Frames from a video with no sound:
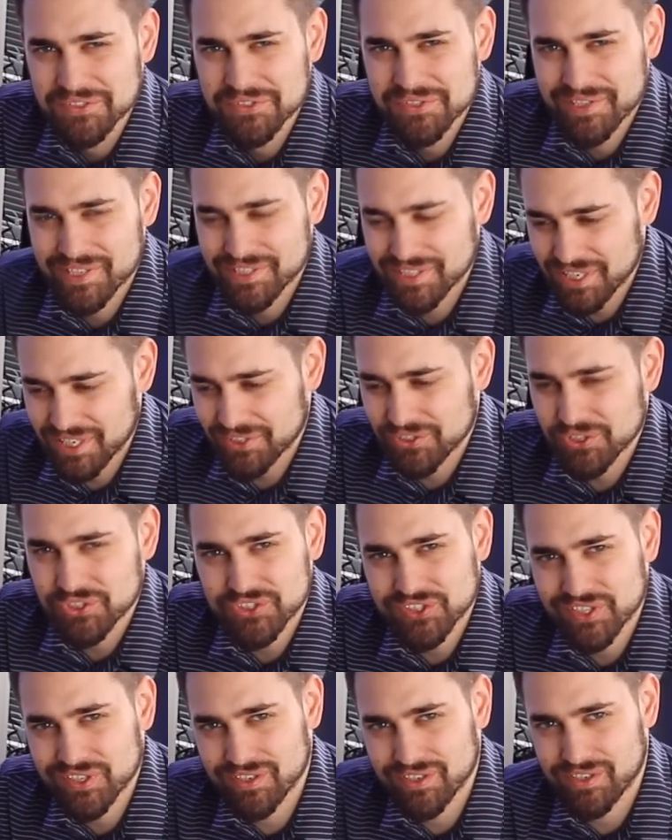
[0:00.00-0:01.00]
The tank looks
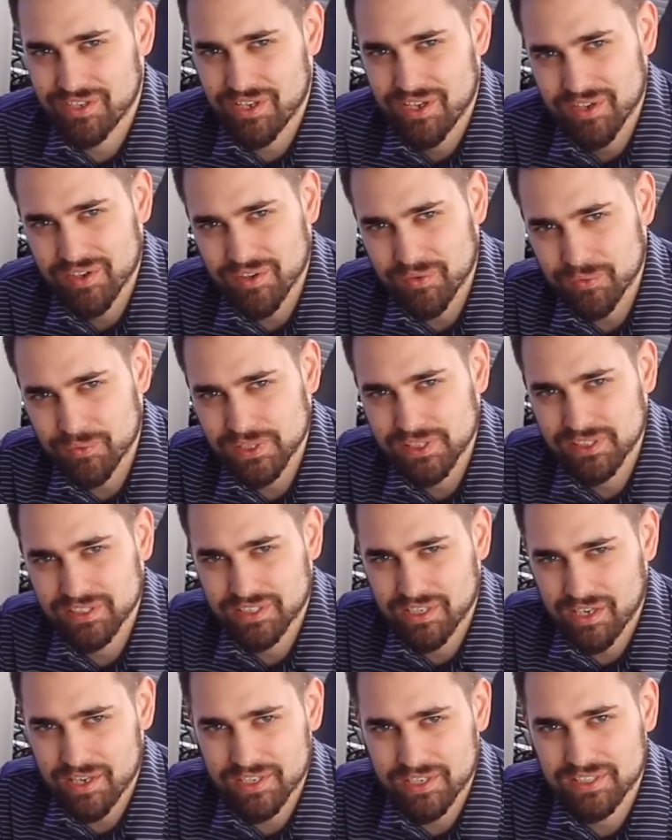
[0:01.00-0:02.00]
good, we
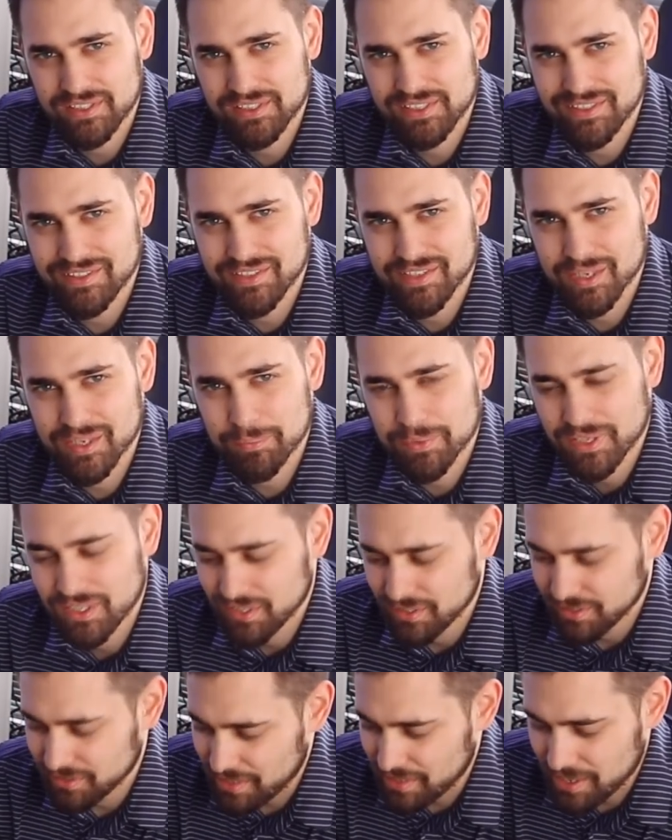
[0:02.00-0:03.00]
got it cleaned up.
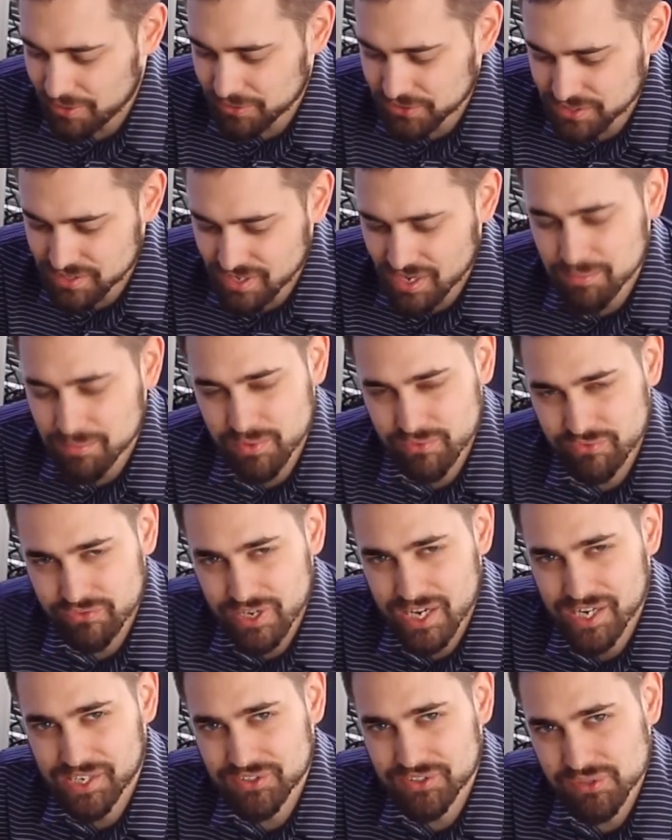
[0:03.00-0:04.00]
Now it's time to
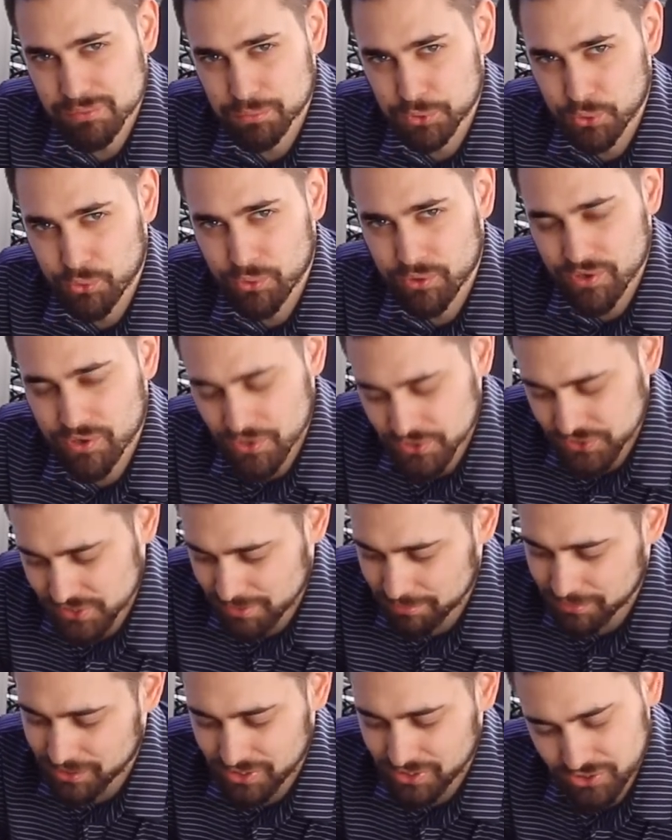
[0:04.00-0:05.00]
frag some corals.
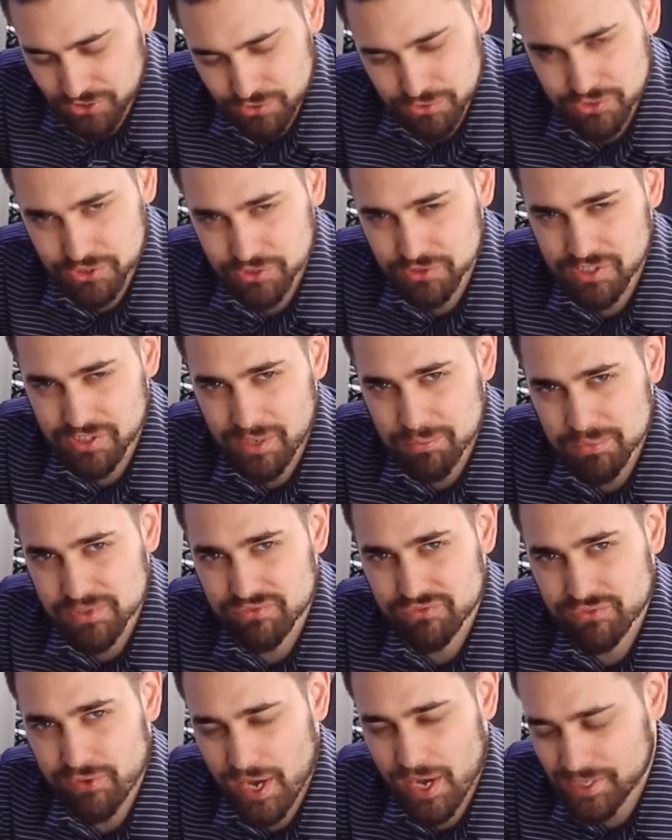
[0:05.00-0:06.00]
I'm going to do two types
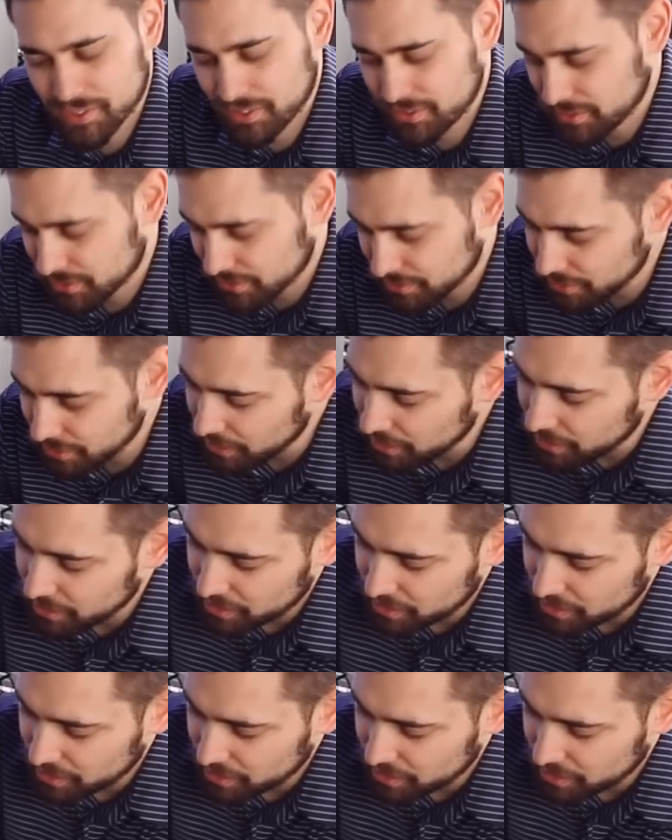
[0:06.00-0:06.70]
of fragging here.